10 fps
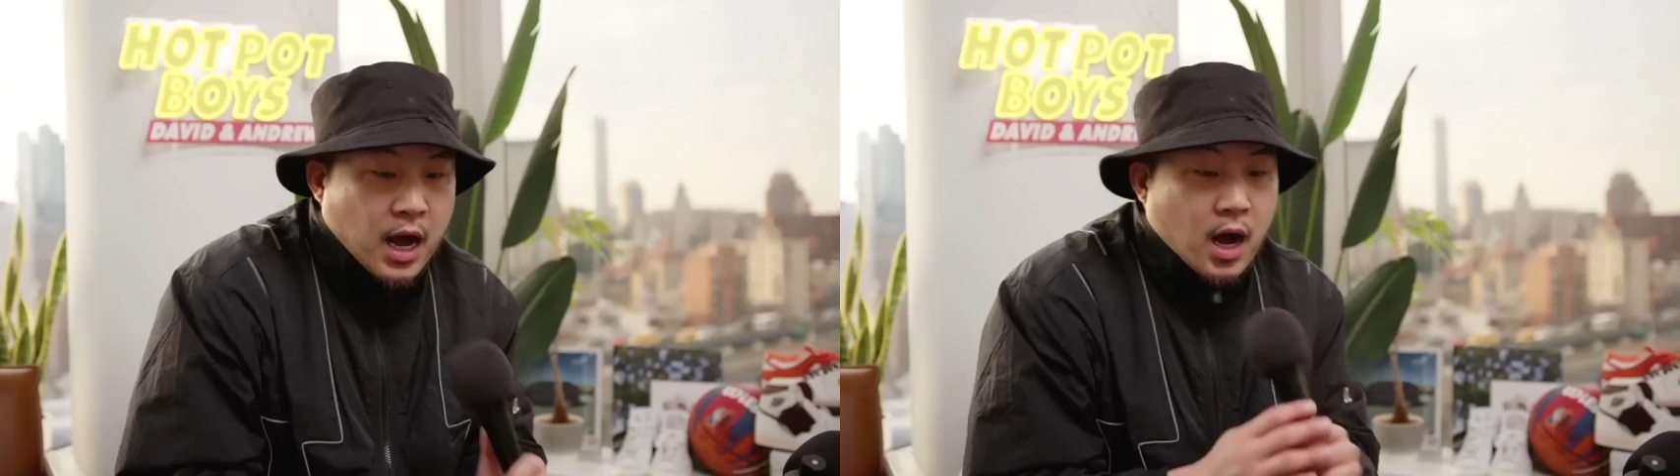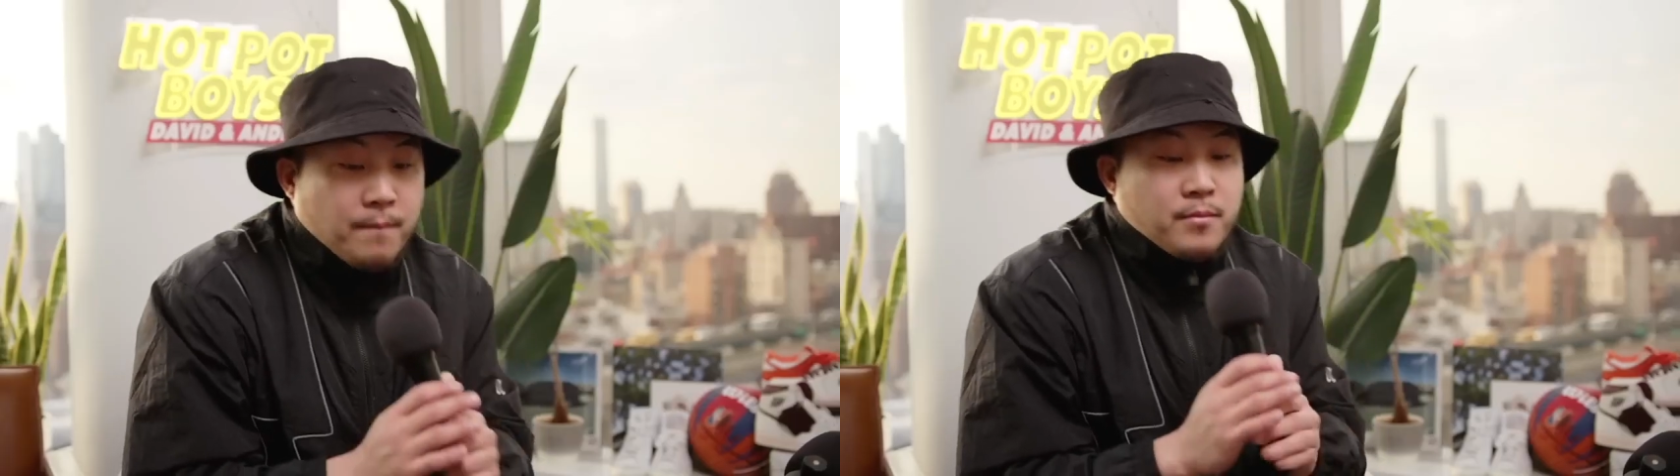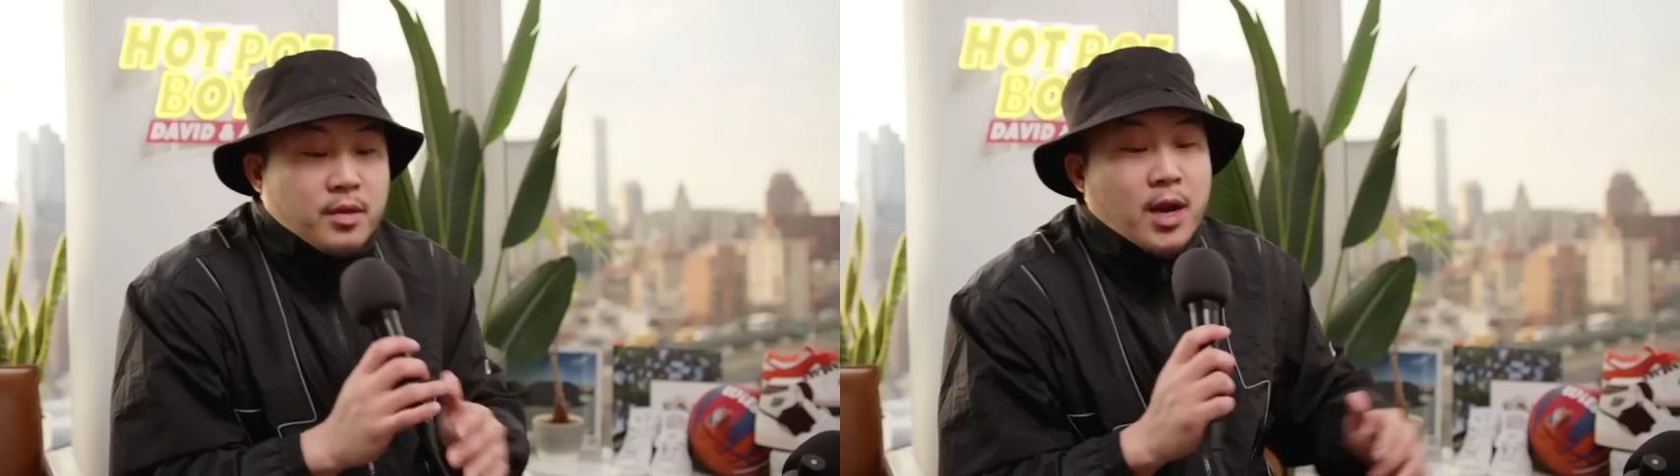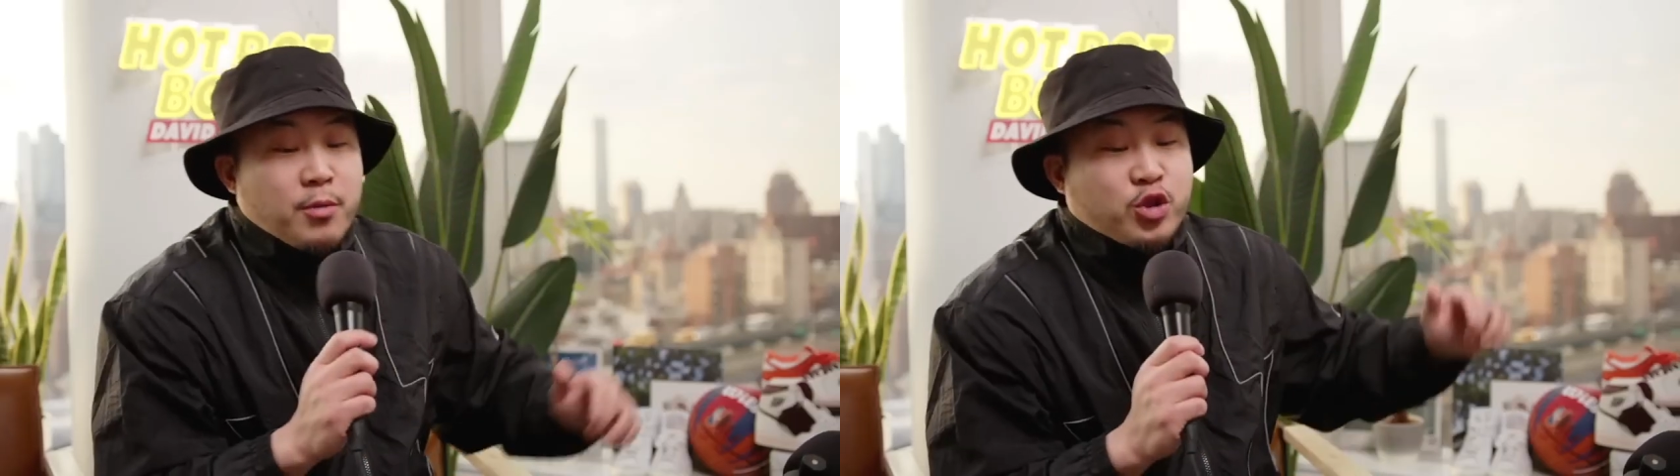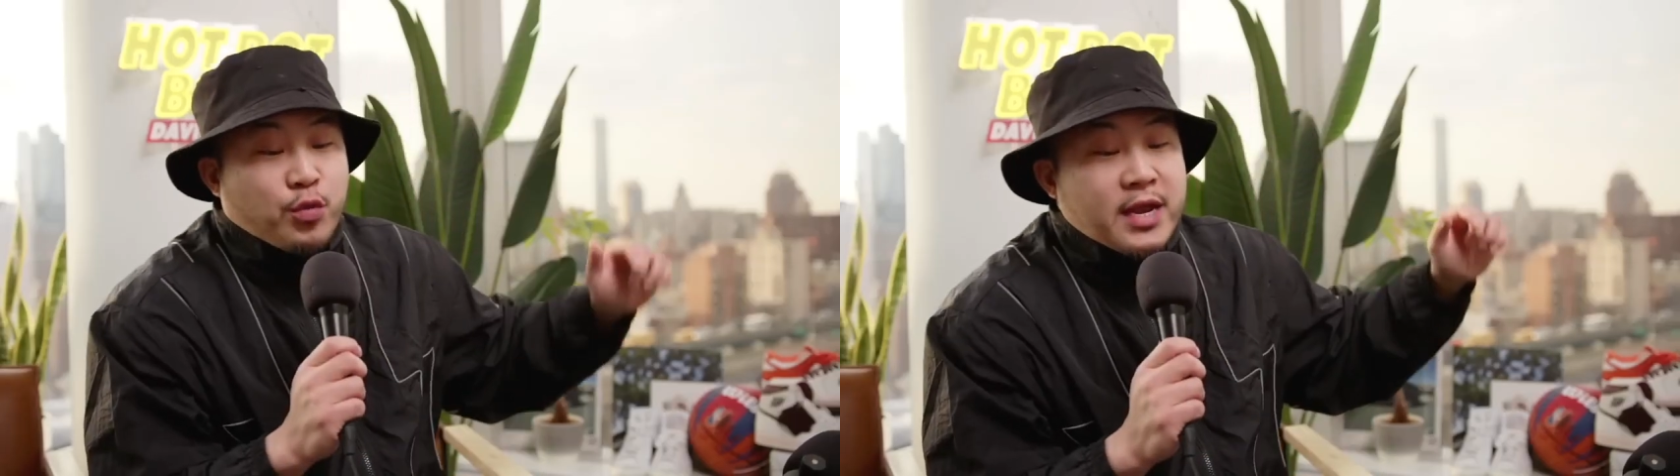
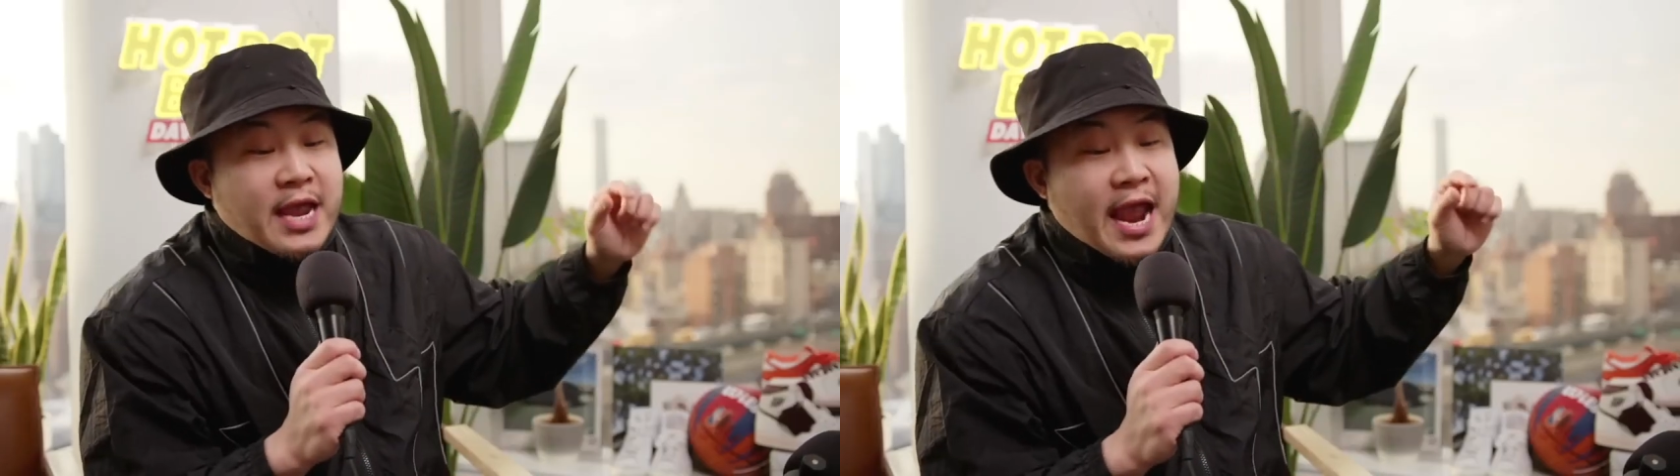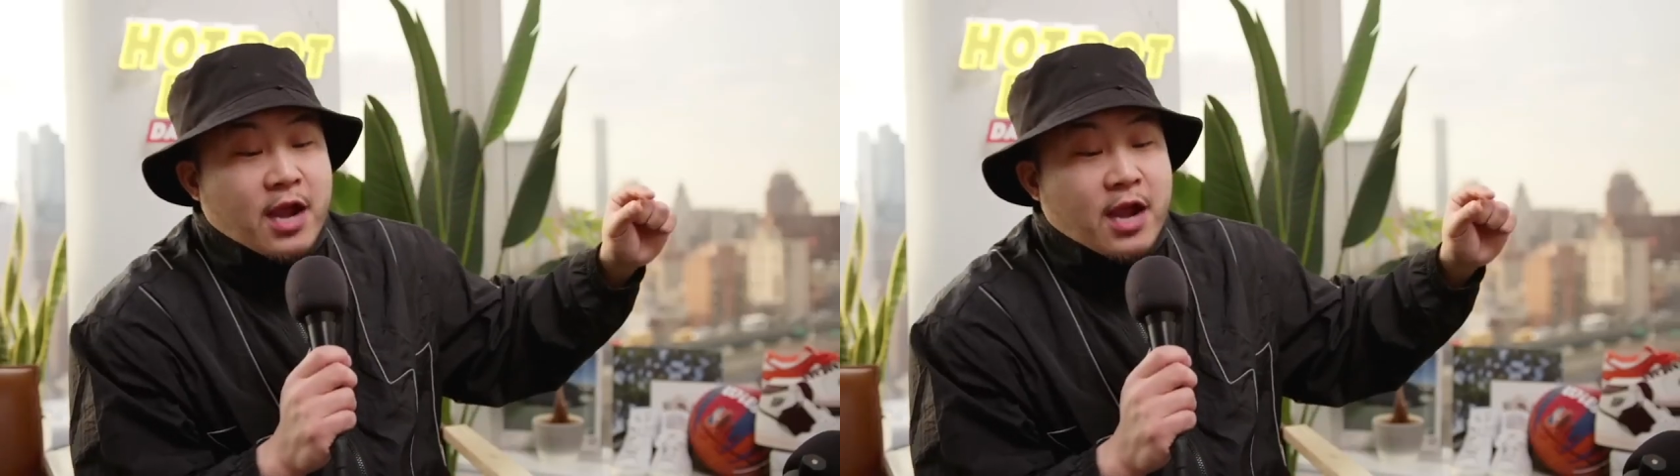Number 3,